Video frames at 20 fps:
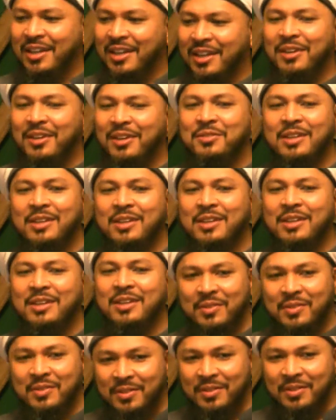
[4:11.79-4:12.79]
loves happy
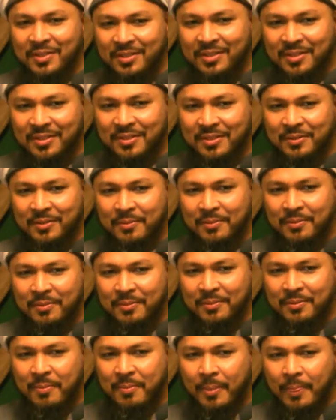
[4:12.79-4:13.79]
servants.
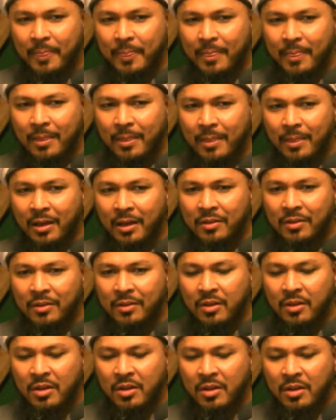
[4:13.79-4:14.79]
Yes,
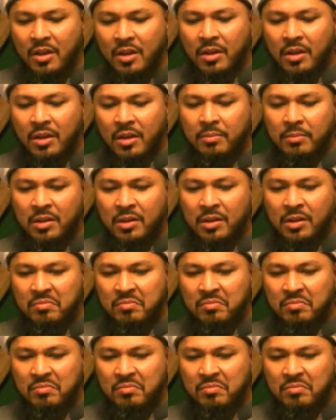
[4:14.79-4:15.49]
but